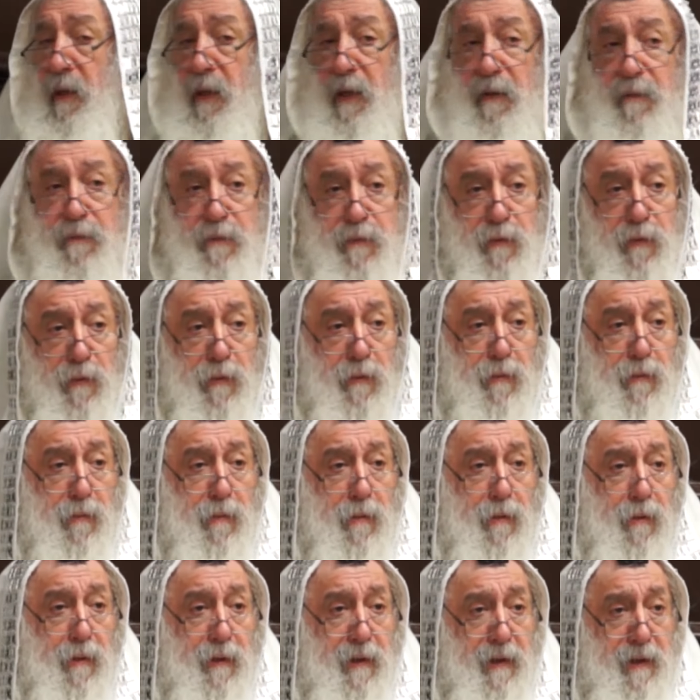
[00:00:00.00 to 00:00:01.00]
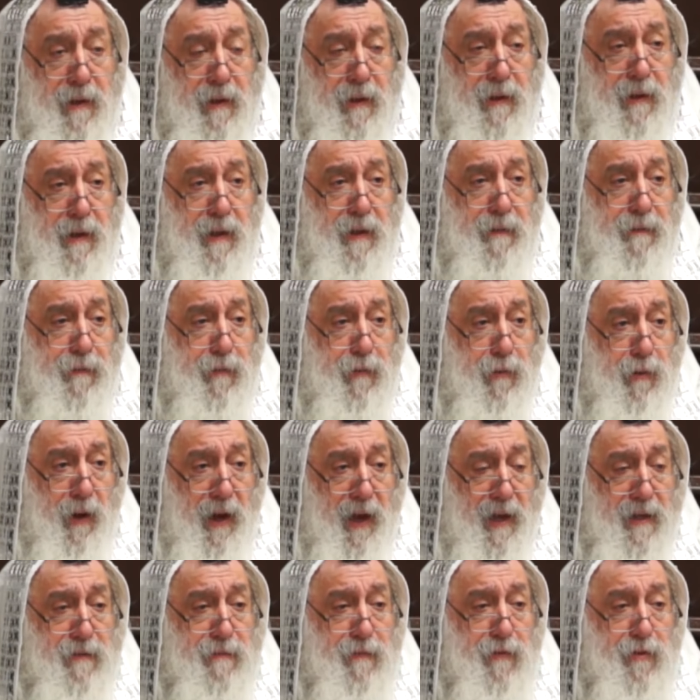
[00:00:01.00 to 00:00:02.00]
If you
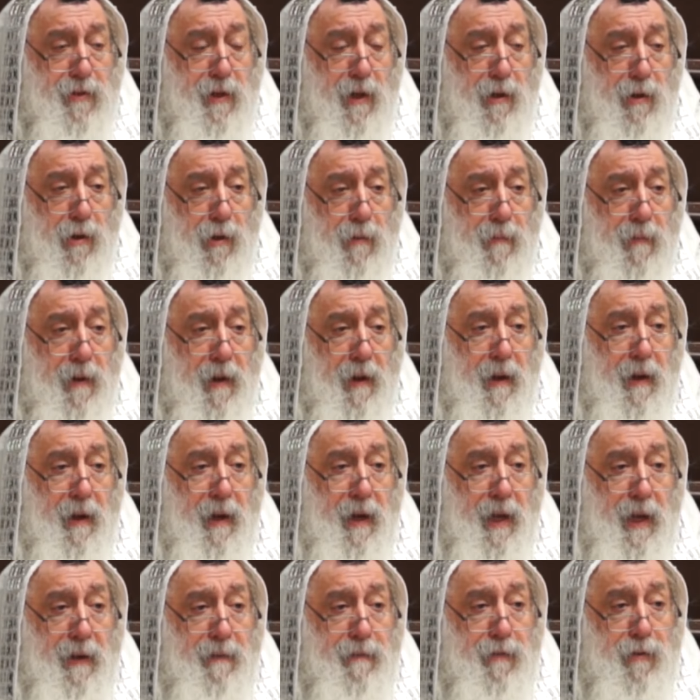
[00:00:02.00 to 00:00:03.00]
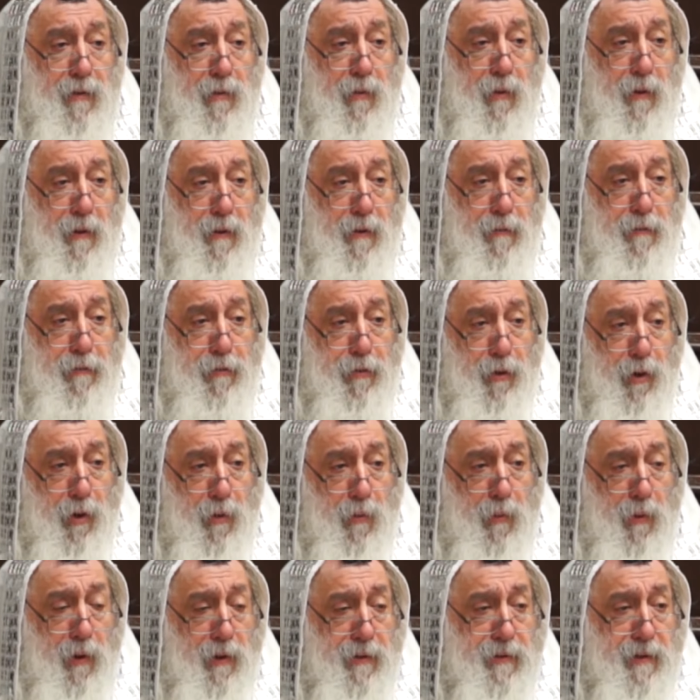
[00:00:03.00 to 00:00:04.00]
Has v'shalom, if you
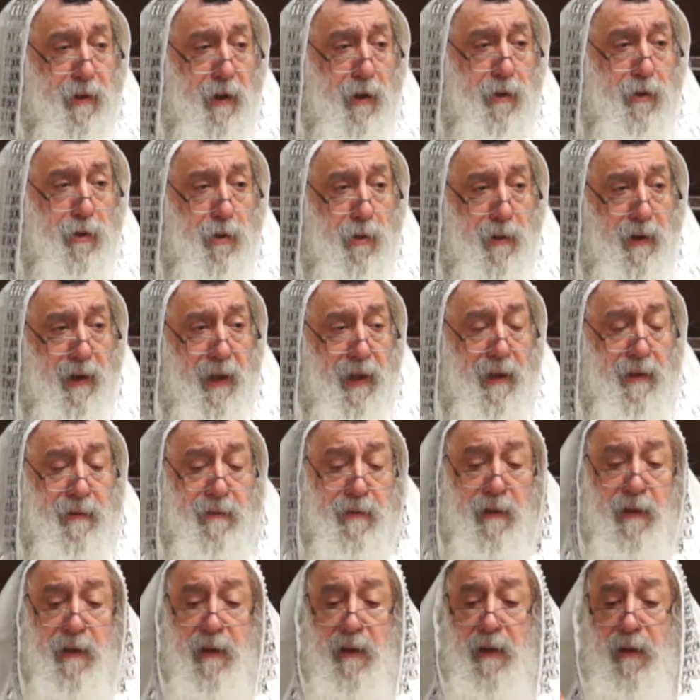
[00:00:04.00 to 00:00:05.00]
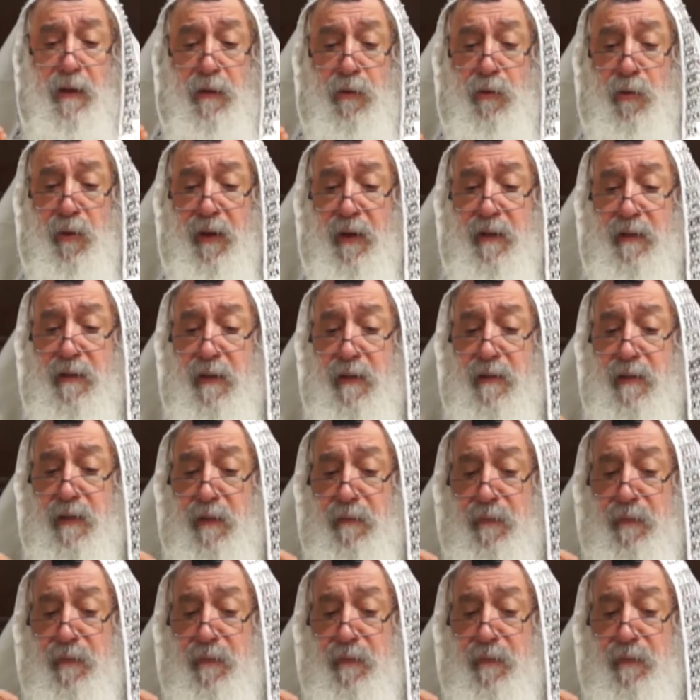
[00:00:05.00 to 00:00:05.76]
throw water on your land during the